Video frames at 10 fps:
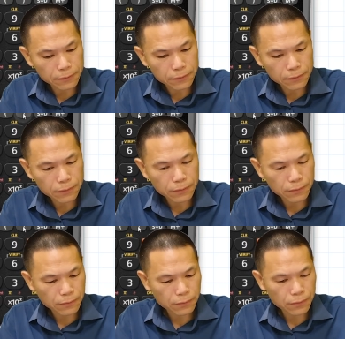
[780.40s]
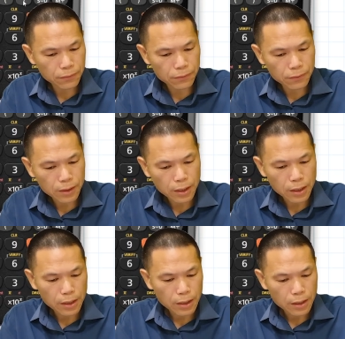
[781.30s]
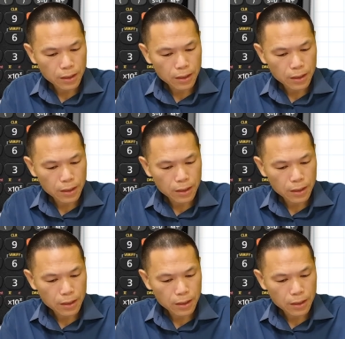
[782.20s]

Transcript: No one is speaking in this clip.